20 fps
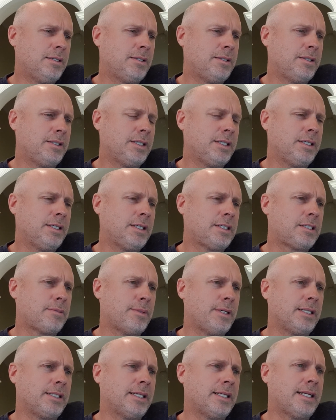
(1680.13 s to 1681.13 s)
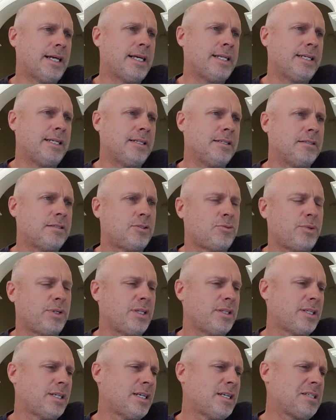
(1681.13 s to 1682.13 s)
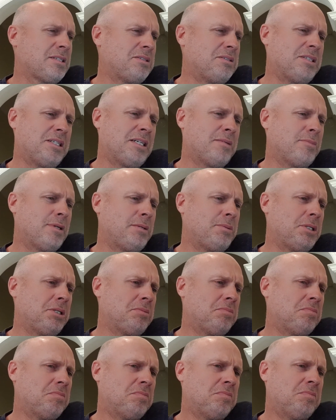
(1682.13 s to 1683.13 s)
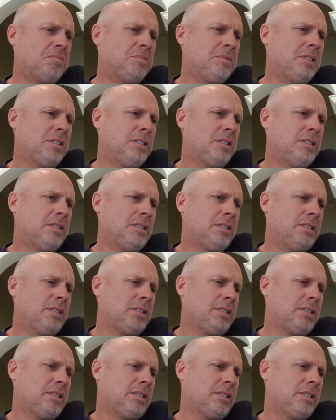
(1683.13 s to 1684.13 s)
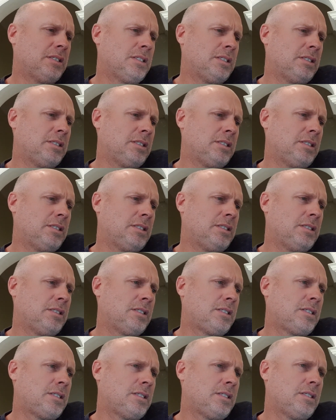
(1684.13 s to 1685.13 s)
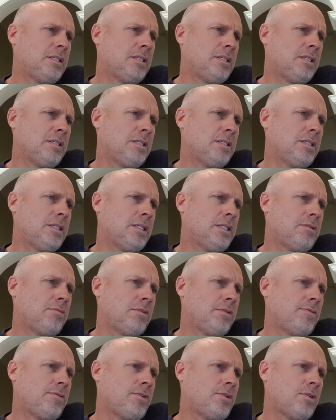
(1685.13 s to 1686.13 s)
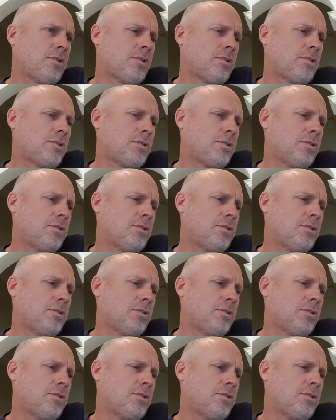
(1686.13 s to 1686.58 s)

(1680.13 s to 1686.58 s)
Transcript: They're estimating that 18, 20,000, yeah, maybe. And then we've got